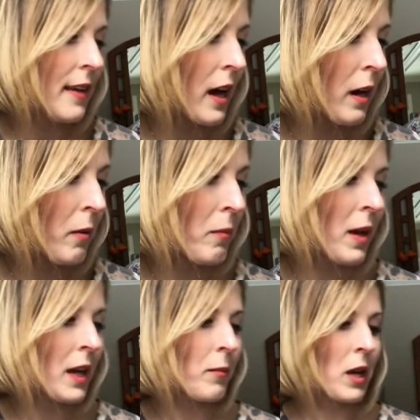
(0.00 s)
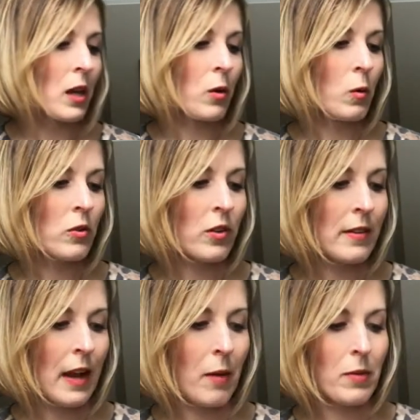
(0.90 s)
and I'm going to use just
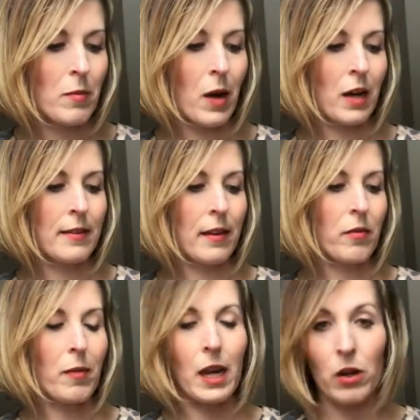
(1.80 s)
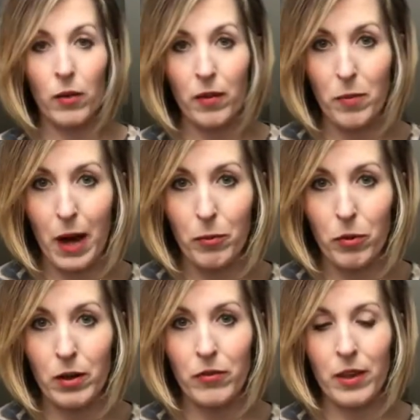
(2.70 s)
an empty box of microwave
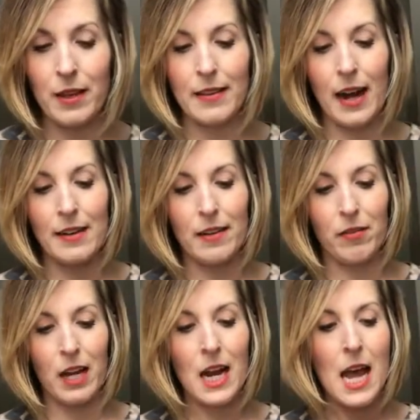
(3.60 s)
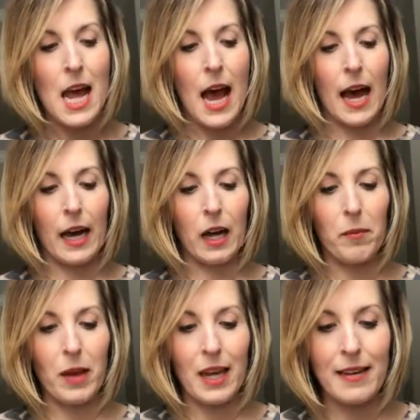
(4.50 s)
popcorn for this activity,
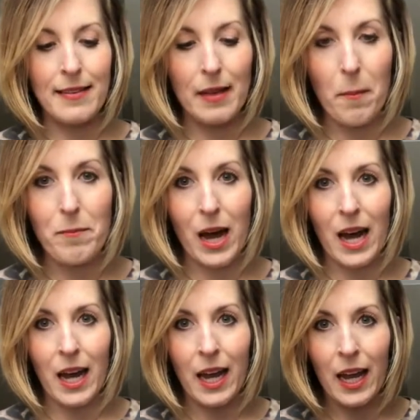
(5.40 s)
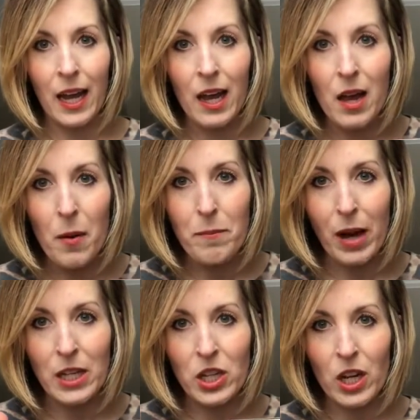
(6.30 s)
is by
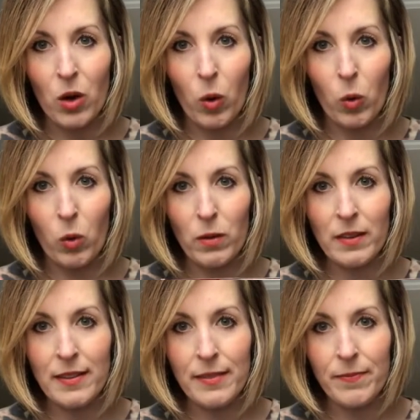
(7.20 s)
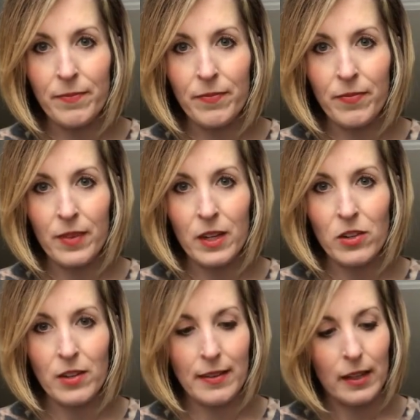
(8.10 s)
punching holes,
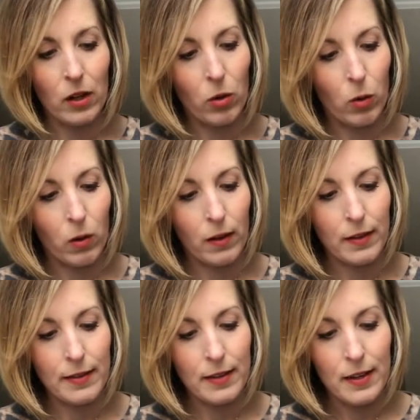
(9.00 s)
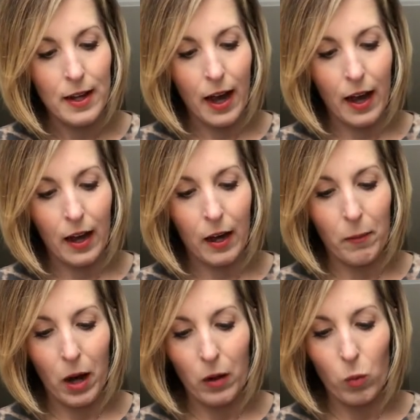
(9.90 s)
just little holes,
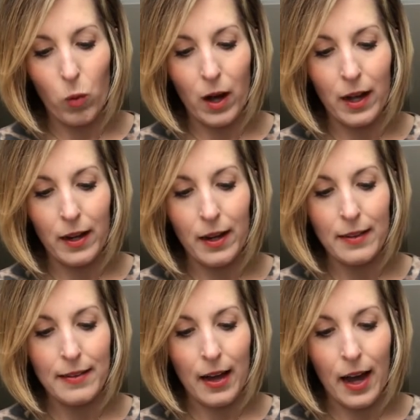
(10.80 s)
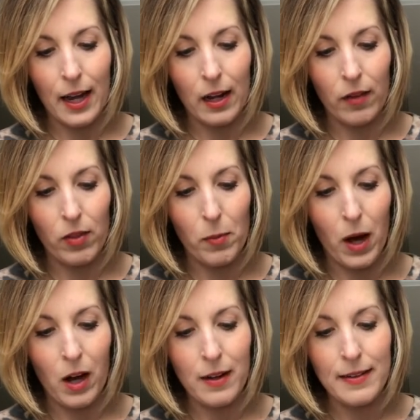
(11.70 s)
on one side of the
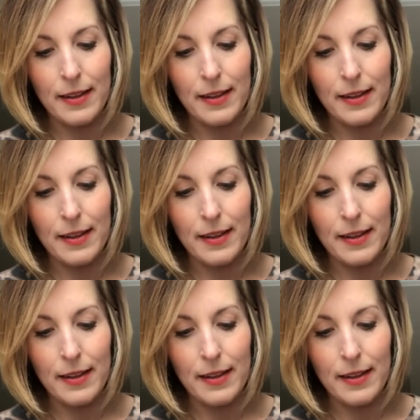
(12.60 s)
box.